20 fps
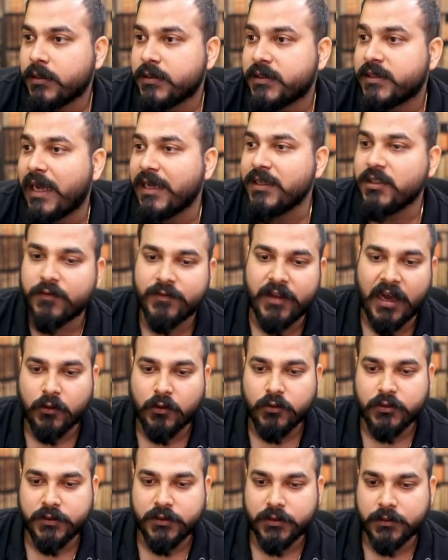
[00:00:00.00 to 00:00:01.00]
size of the
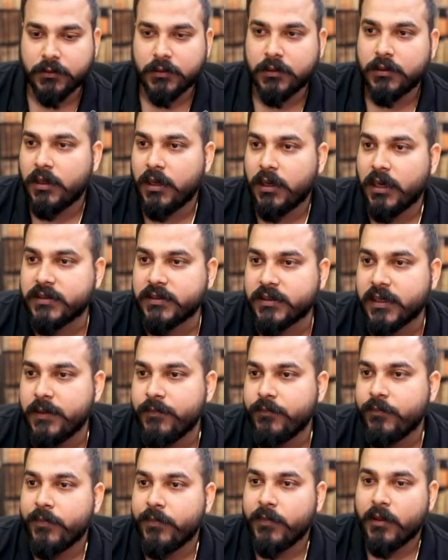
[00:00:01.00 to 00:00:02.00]
house. Let's
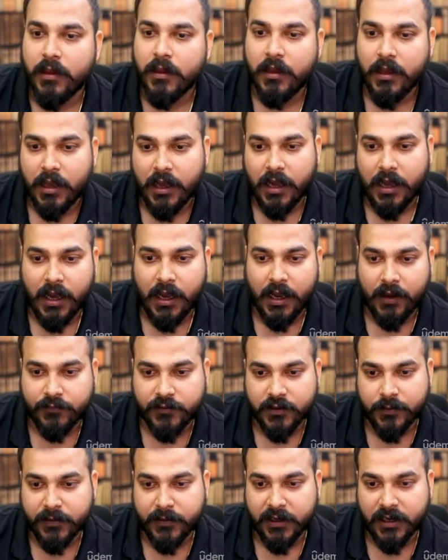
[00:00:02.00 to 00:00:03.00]
say I
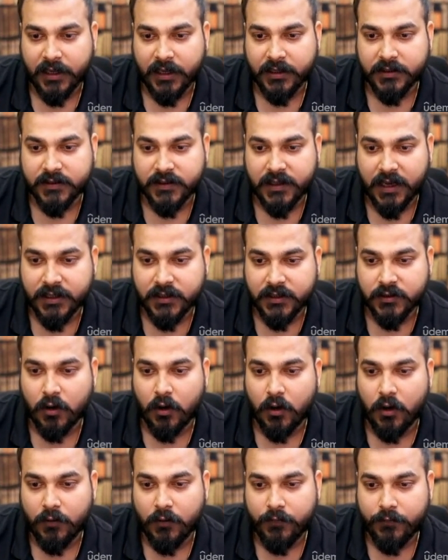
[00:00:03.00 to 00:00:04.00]
have something like size
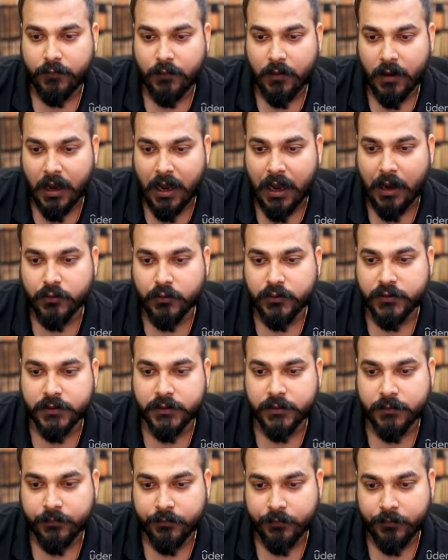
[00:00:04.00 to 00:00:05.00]
of
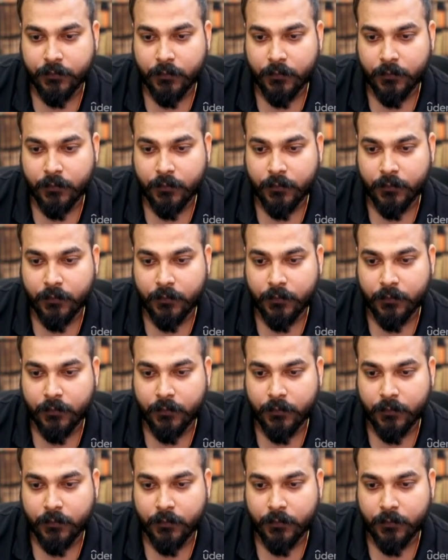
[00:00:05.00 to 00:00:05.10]
house,